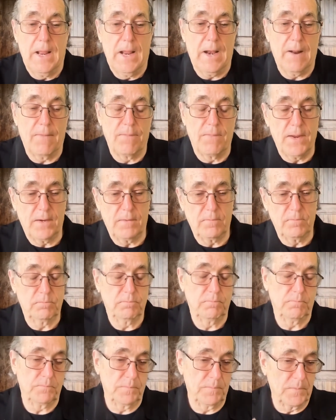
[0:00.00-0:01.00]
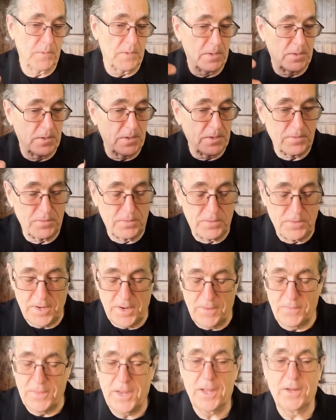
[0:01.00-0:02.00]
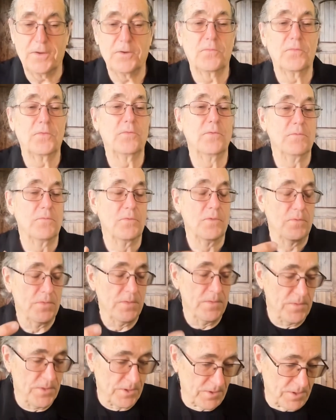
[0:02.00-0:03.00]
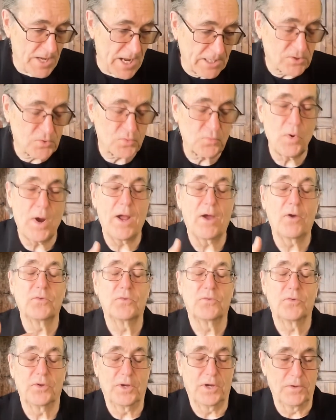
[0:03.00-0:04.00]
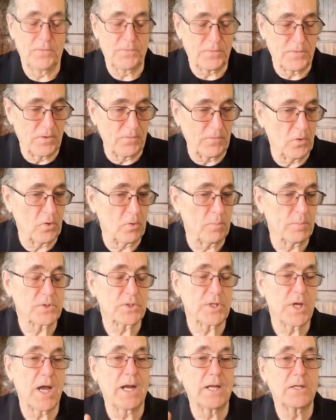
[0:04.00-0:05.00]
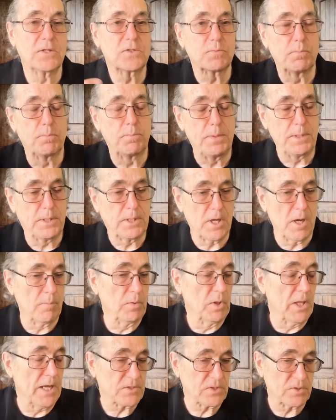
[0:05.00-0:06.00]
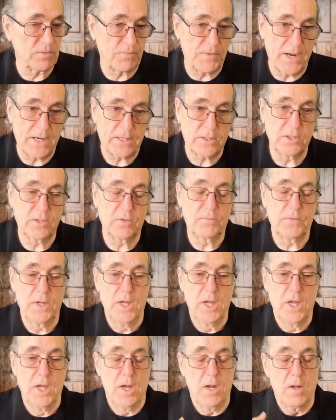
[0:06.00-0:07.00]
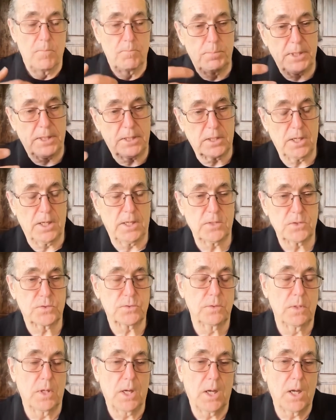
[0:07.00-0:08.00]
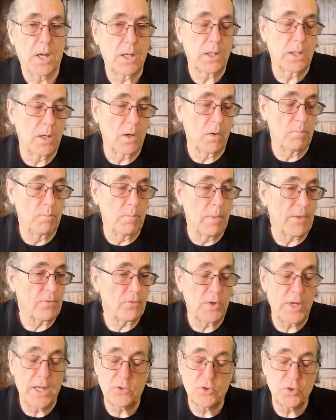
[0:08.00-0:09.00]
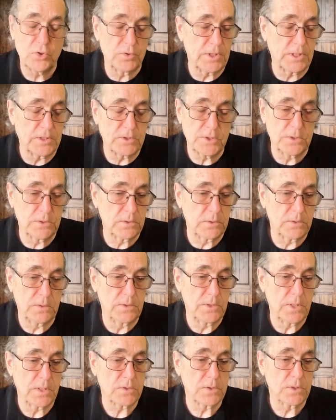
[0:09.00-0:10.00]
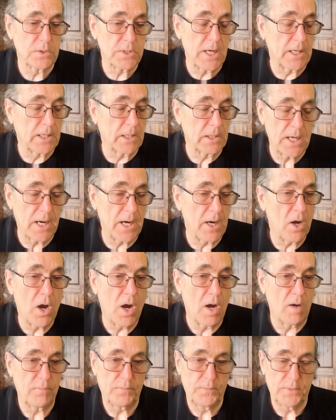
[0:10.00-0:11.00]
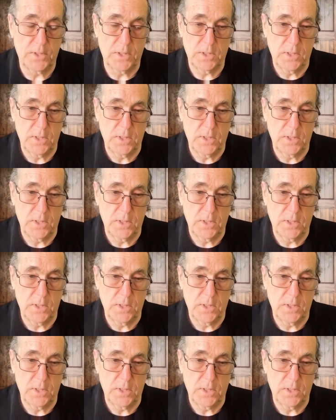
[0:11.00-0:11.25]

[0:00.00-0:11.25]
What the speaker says: And then And then the next rounds of herbicides become less effective because, you know, Mother Nature doesn't take a day off.